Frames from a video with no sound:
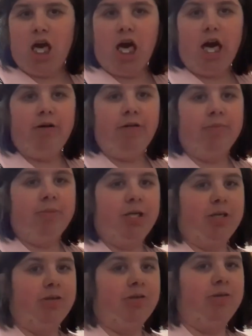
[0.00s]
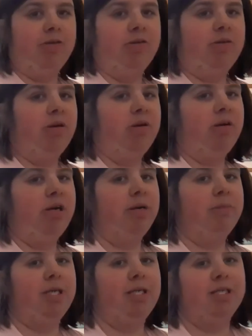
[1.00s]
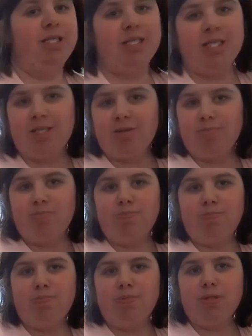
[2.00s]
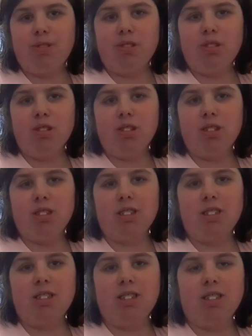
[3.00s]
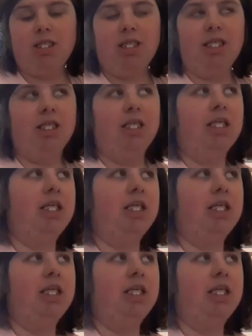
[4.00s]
my own Harry Potter and Disney book. Let's see.